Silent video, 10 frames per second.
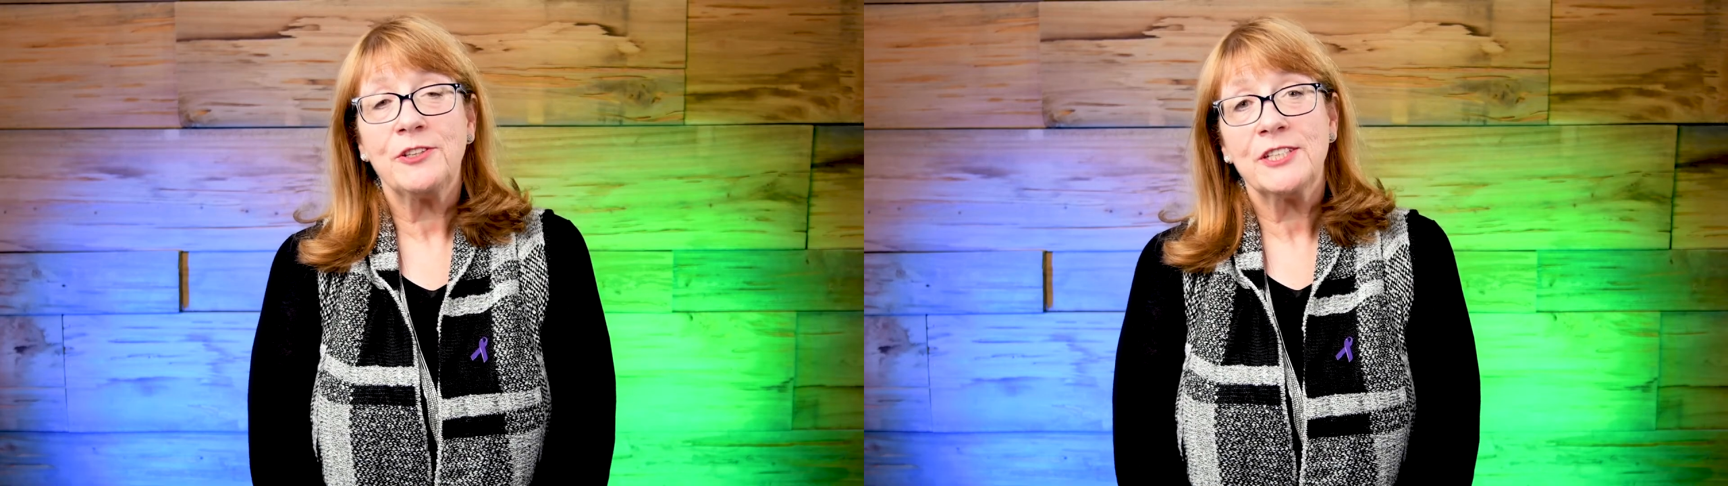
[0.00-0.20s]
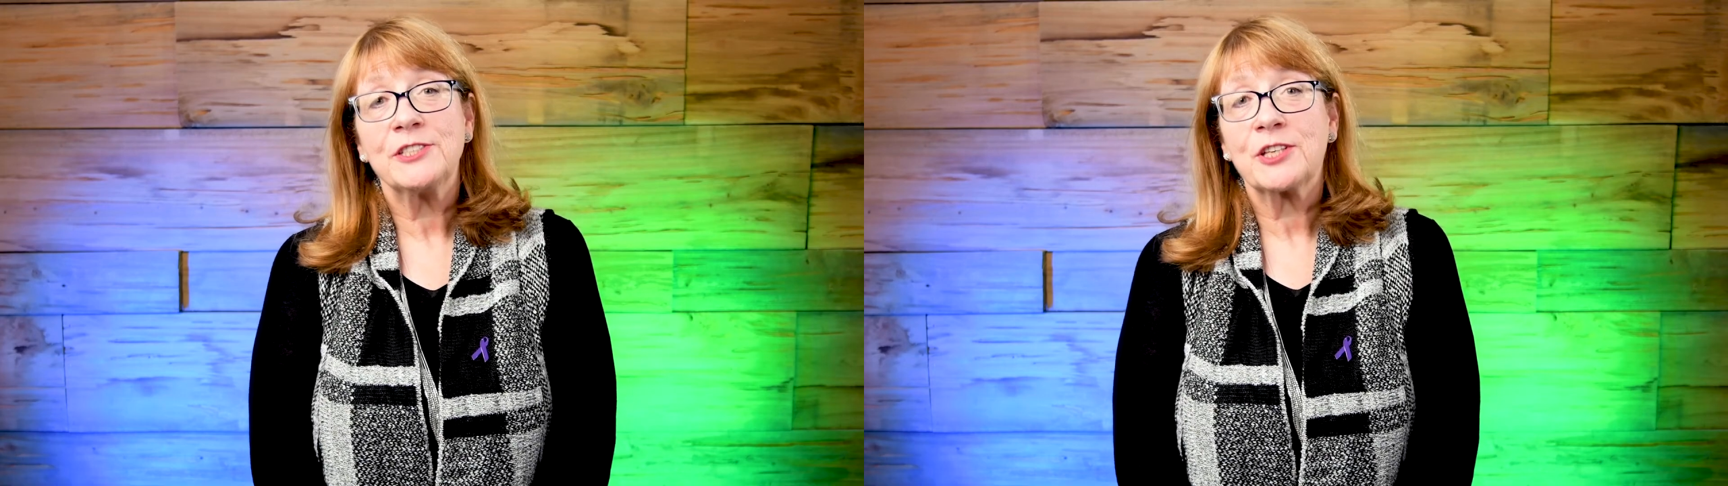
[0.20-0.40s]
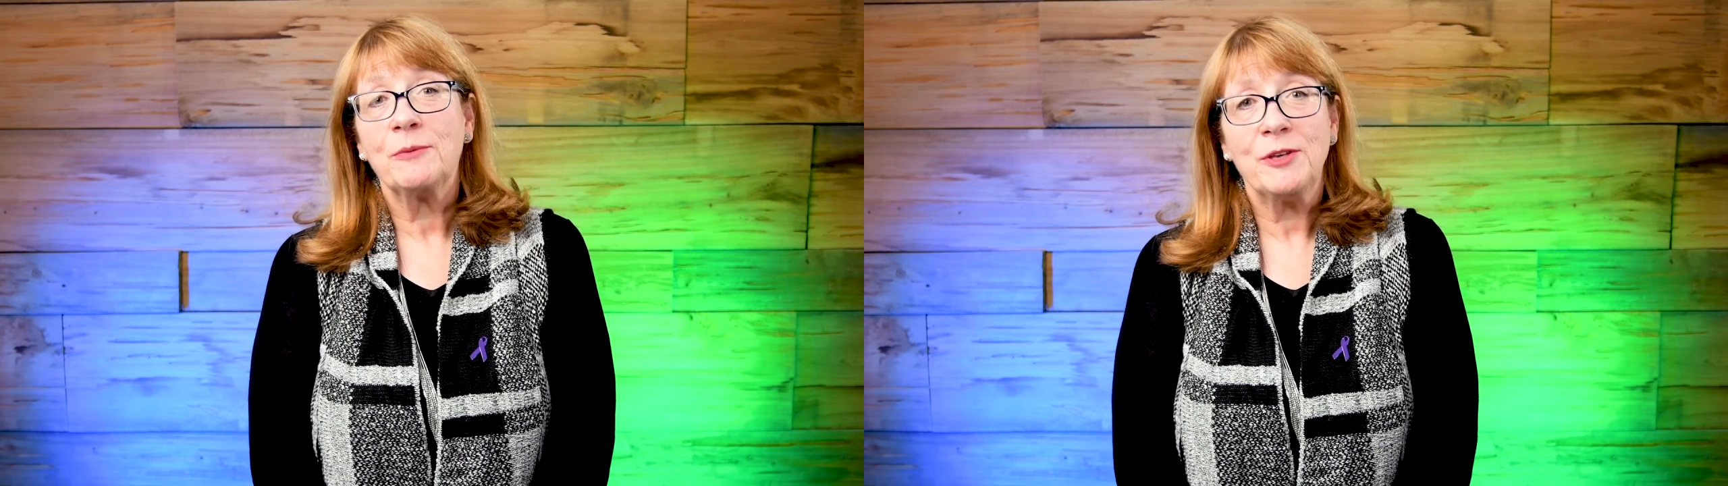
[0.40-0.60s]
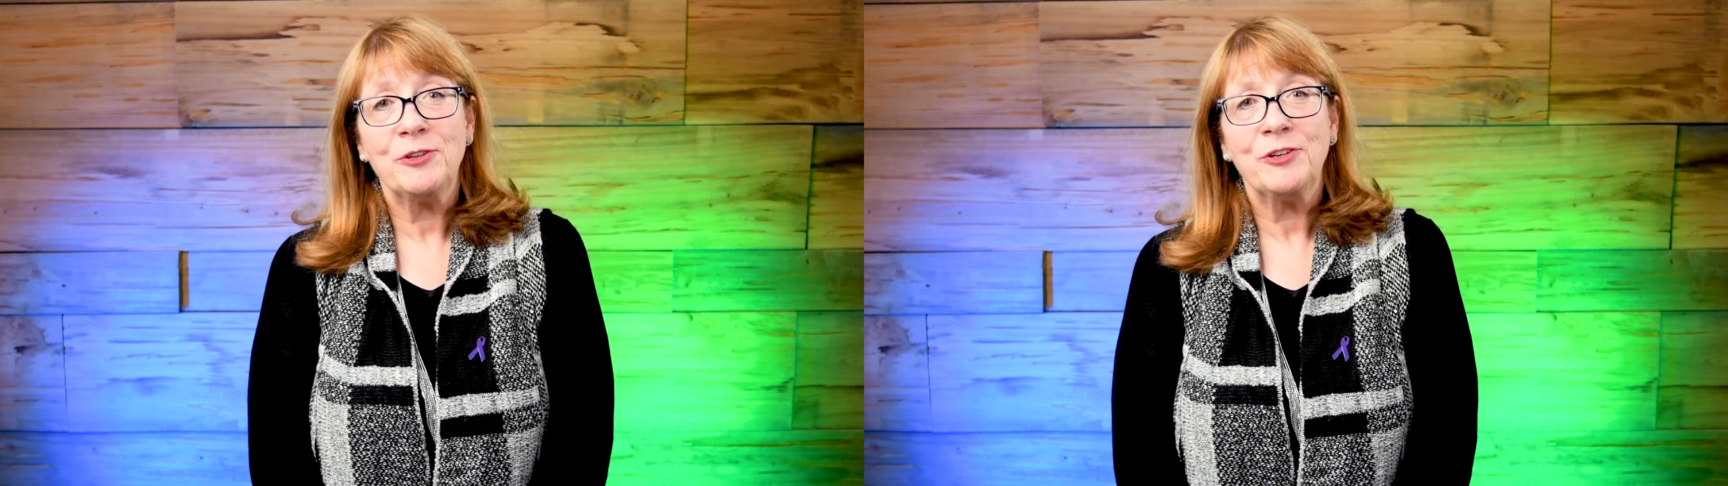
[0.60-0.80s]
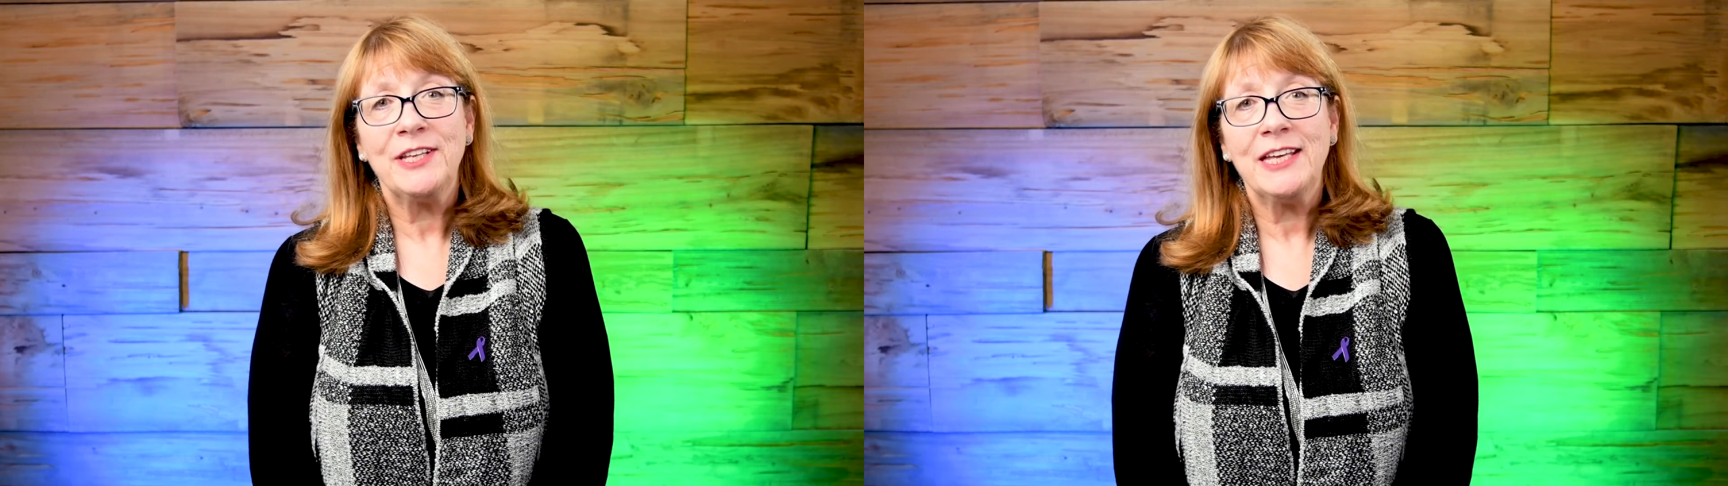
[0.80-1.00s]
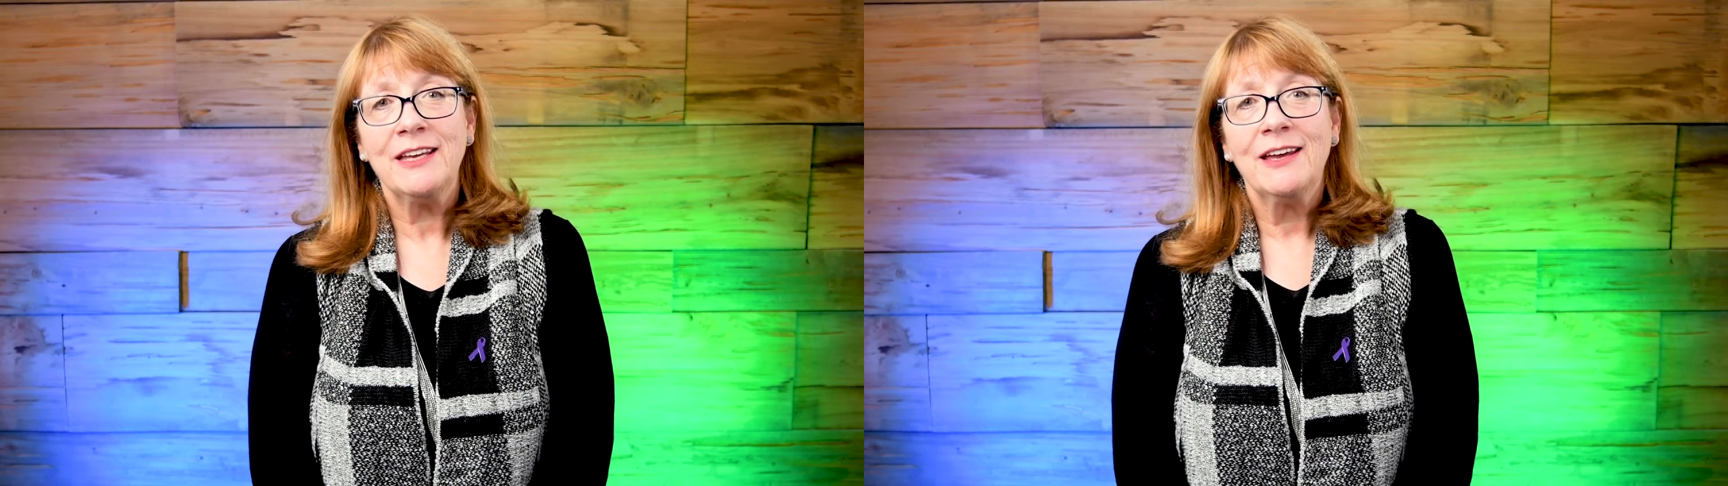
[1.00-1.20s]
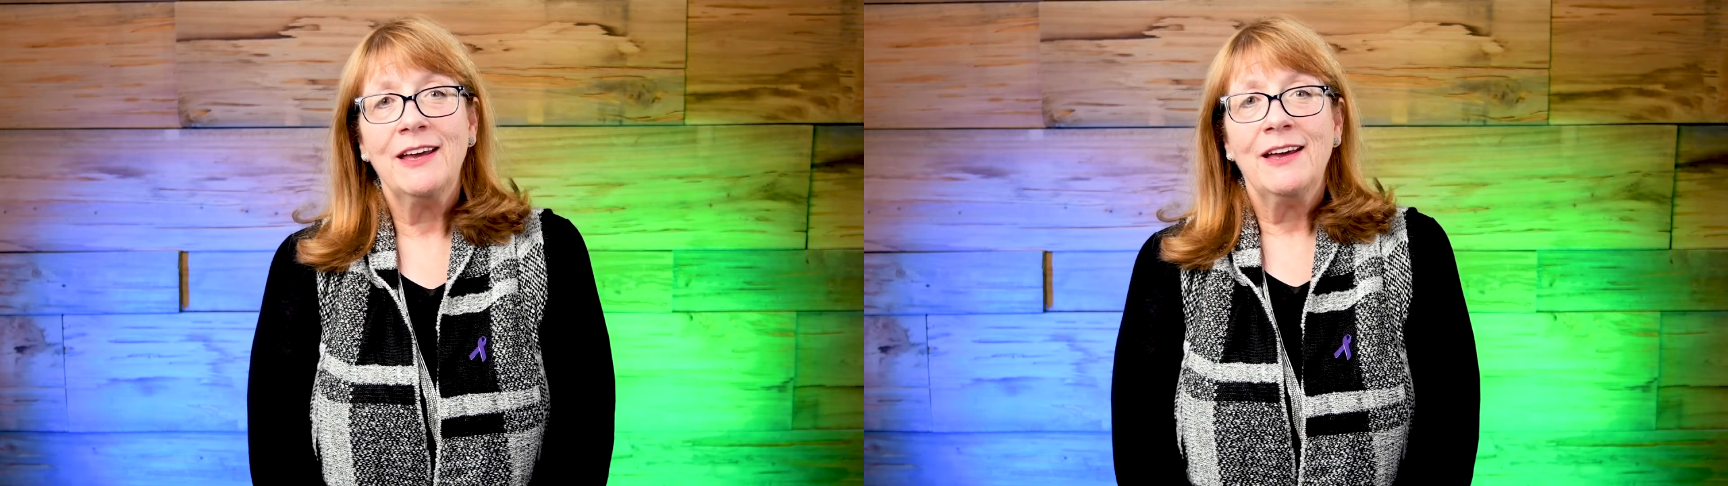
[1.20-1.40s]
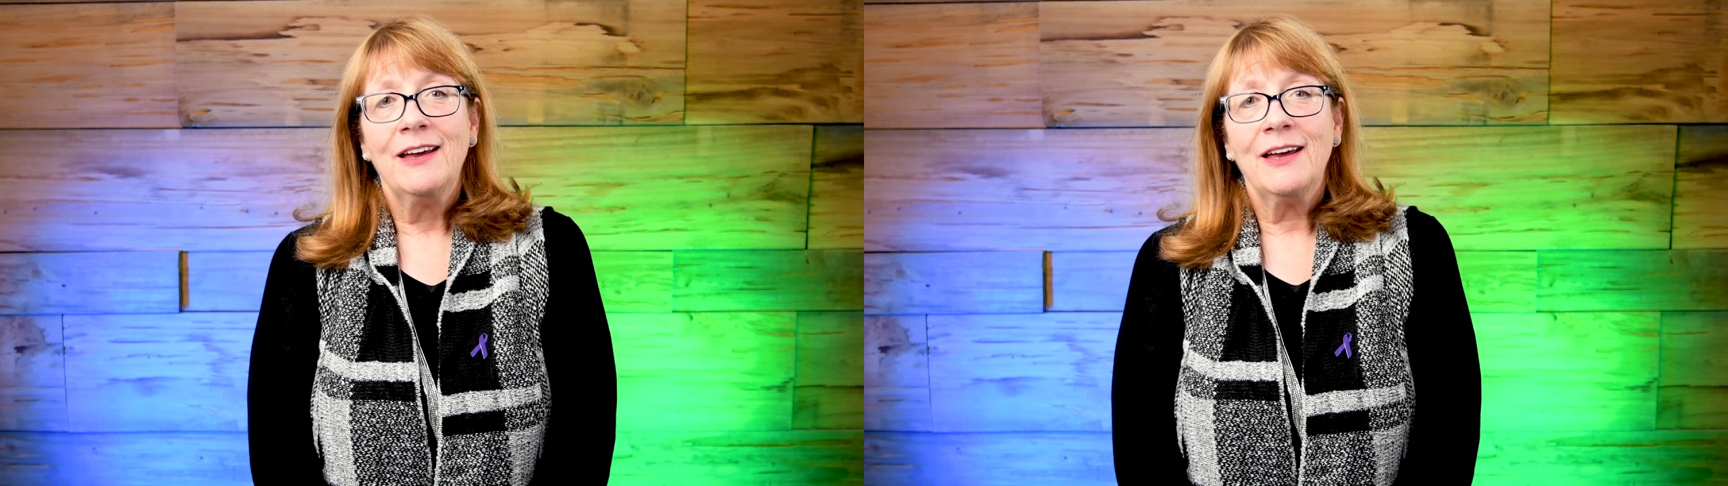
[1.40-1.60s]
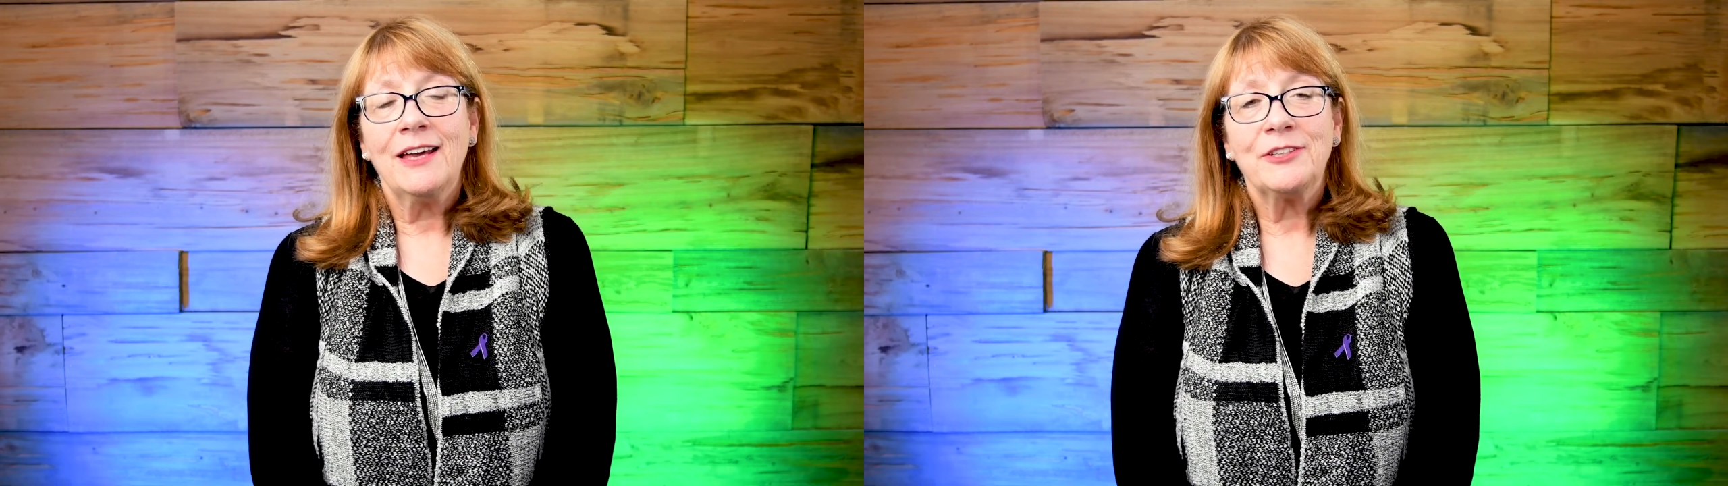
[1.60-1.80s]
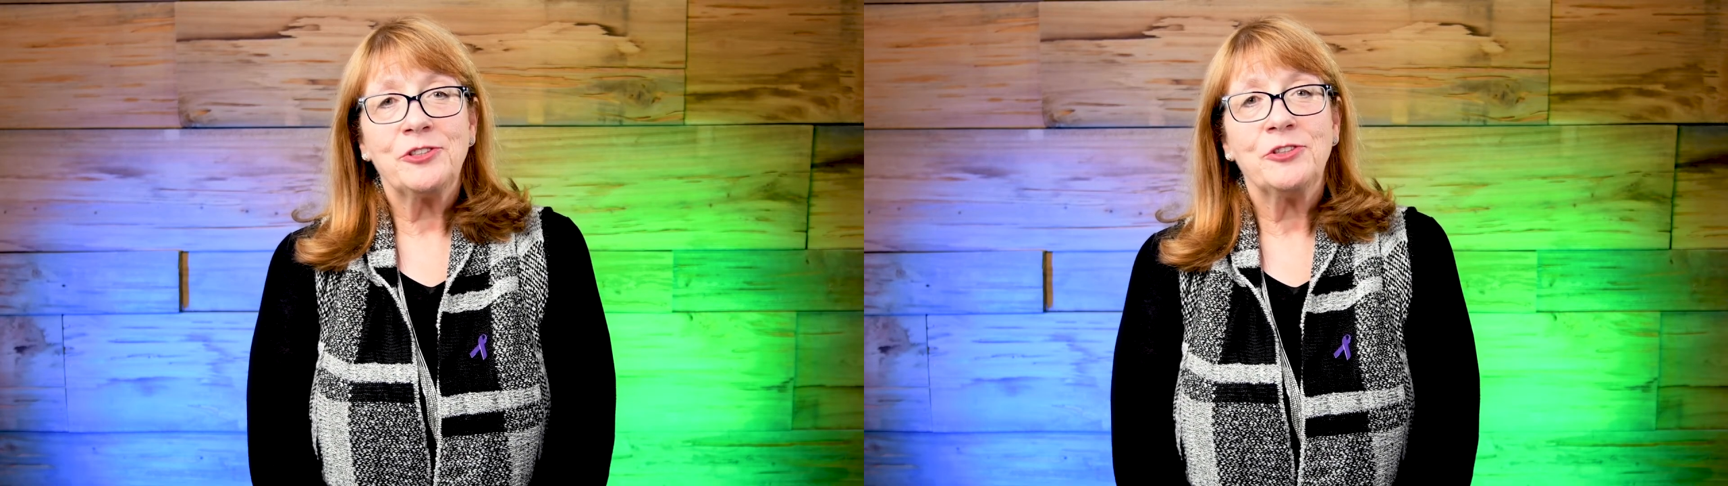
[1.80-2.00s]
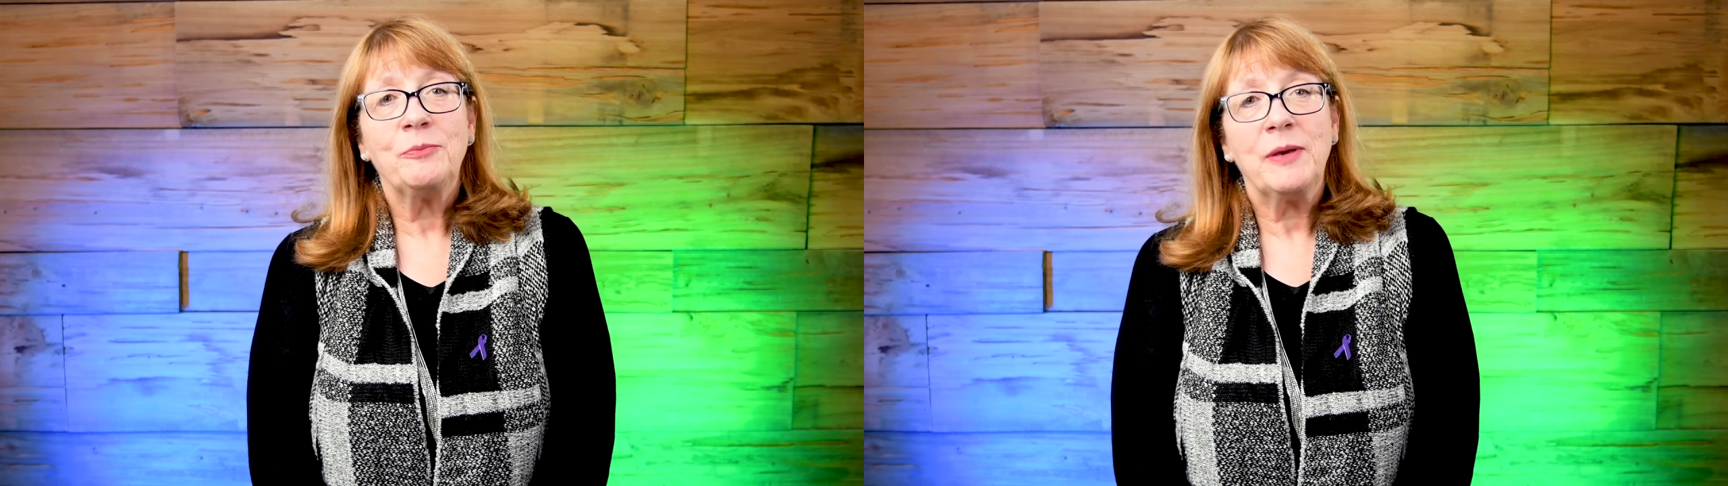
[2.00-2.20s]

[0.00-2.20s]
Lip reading: this community and to the